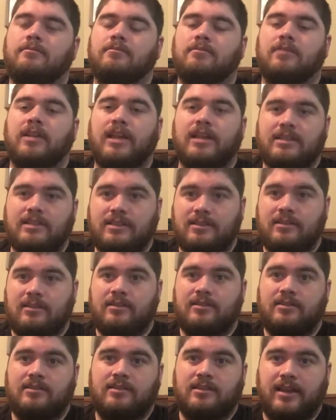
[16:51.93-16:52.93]
Let's
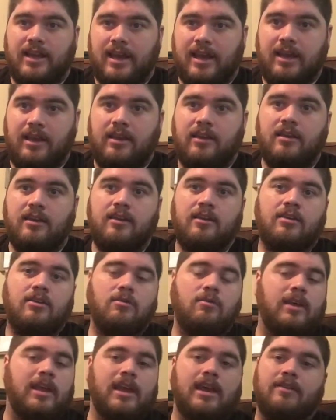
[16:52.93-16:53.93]
say
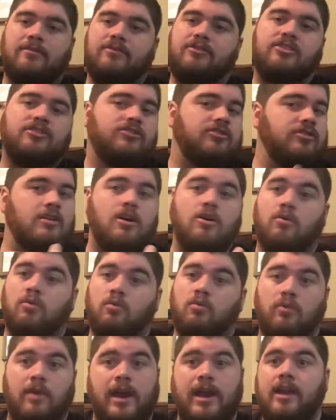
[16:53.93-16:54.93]
we have just a
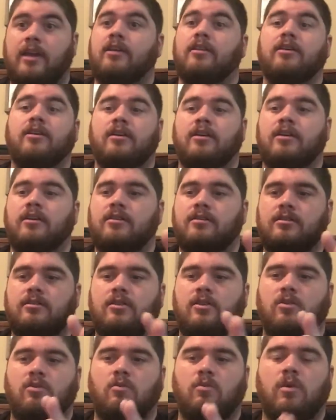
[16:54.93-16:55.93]
regular
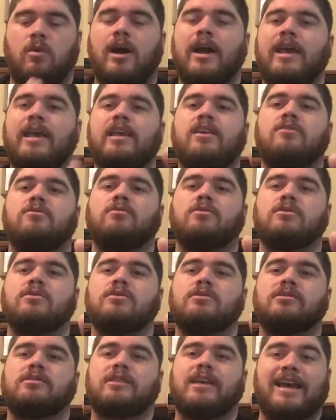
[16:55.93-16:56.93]
y
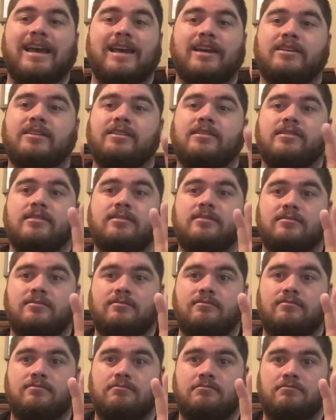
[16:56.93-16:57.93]
equals x
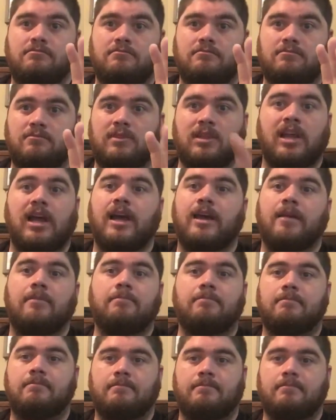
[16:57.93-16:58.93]
line,
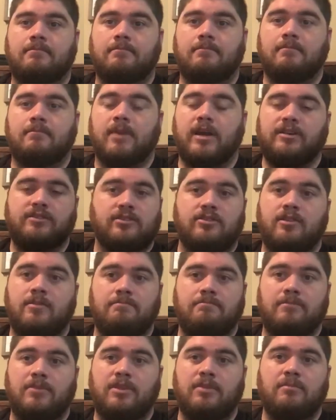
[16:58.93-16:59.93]
right? So
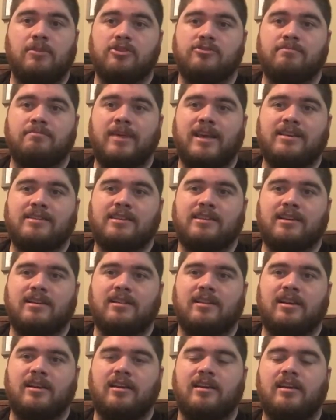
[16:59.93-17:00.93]
the most basic
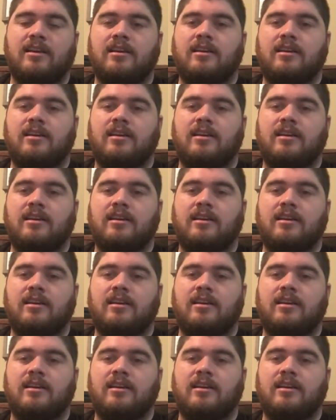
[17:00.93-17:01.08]
line.